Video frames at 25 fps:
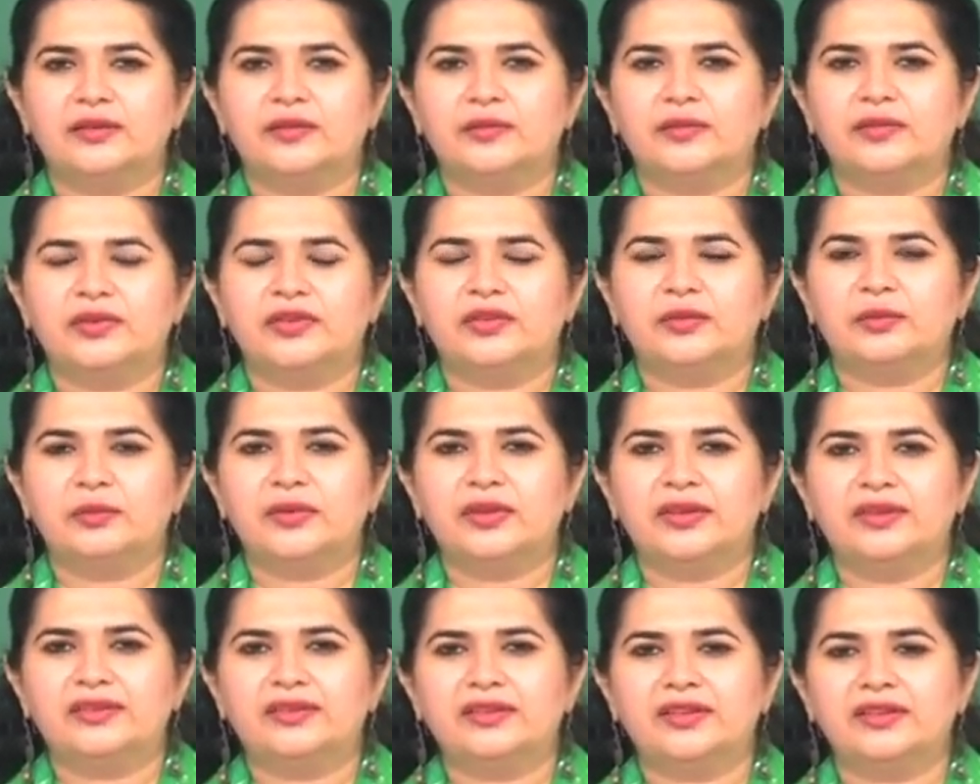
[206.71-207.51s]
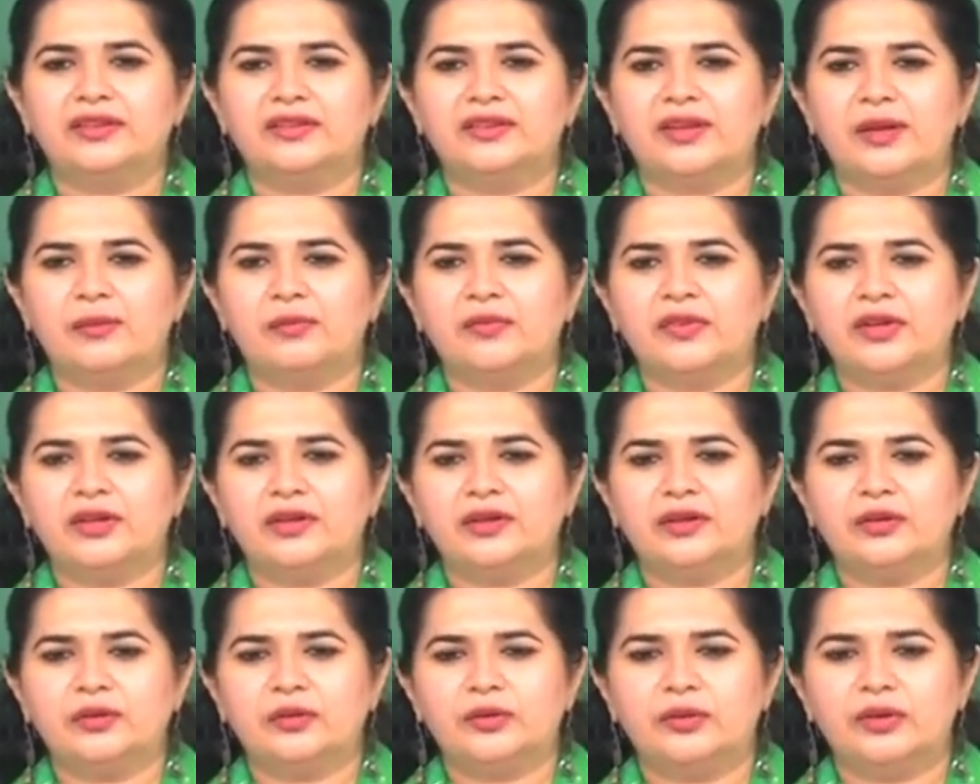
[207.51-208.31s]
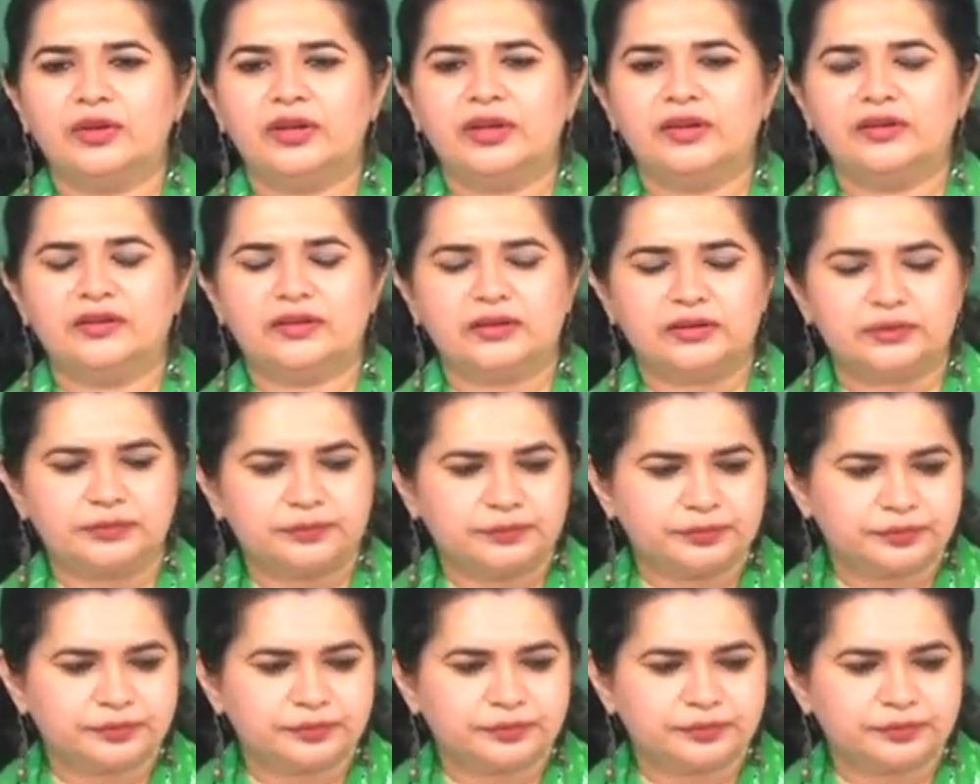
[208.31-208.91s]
which means someone who is you